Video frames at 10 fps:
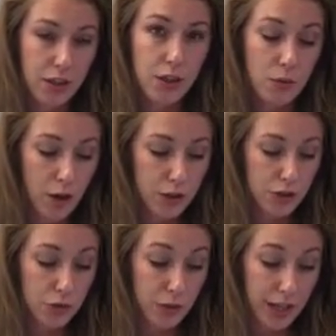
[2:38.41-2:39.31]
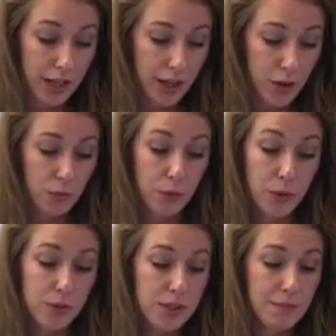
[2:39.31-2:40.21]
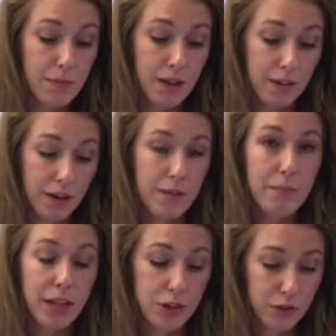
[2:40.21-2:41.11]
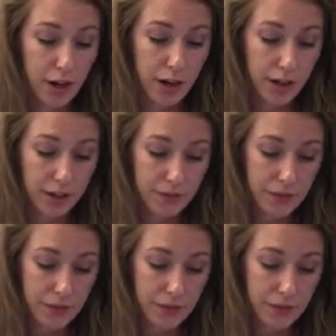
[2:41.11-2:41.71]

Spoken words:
You are tree, root, mother, matriarch.